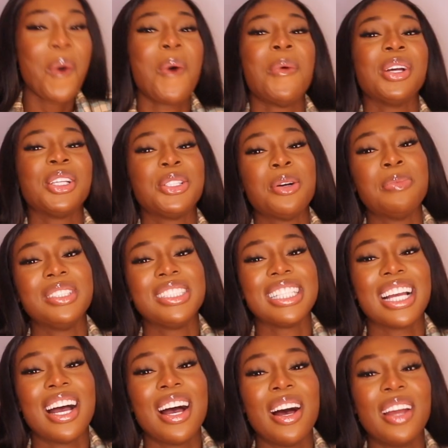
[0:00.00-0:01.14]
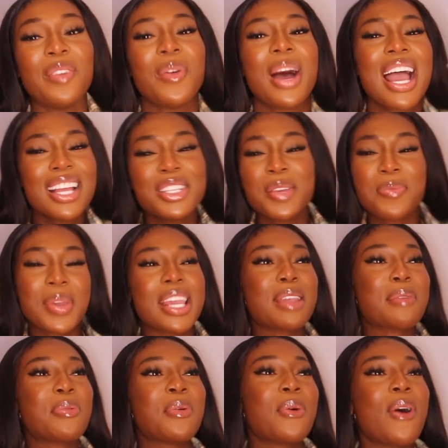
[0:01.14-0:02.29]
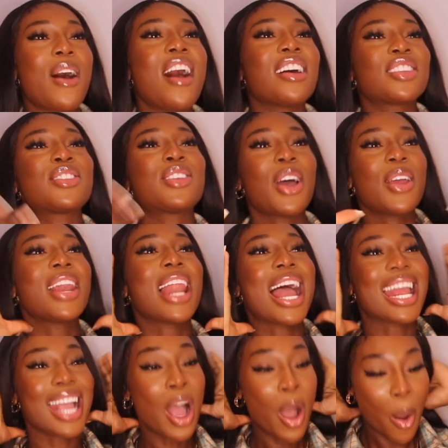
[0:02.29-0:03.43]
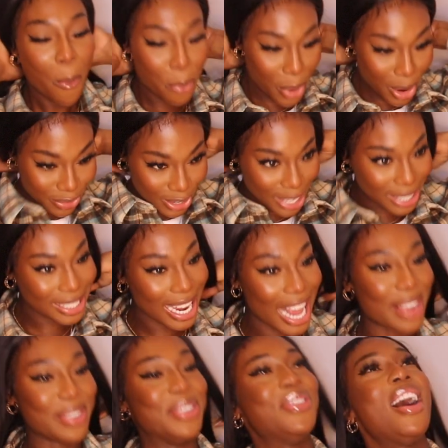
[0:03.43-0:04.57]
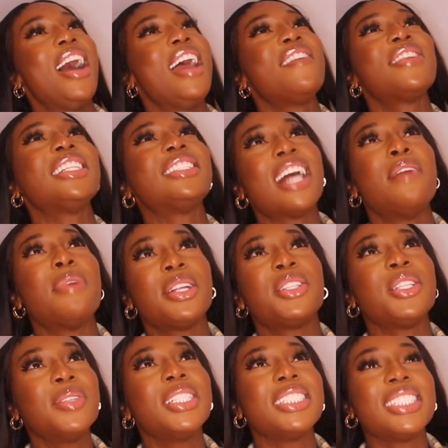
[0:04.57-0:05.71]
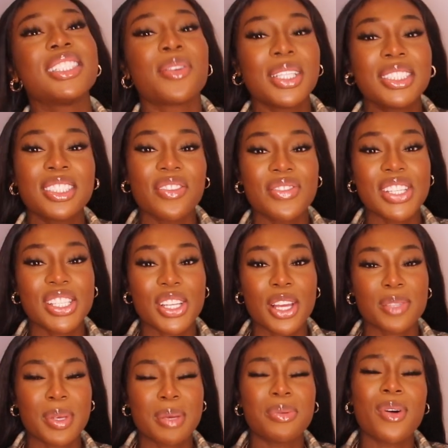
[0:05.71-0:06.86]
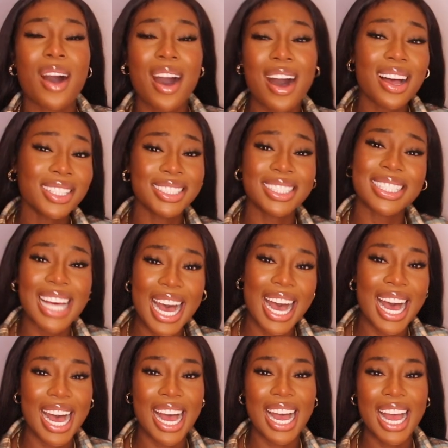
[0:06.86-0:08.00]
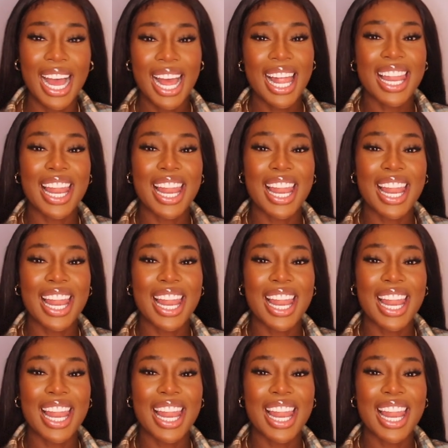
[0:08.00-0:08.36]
Or what's your body count? Why do people are so like bothered? Like every time I do one of these question videos, people ask that.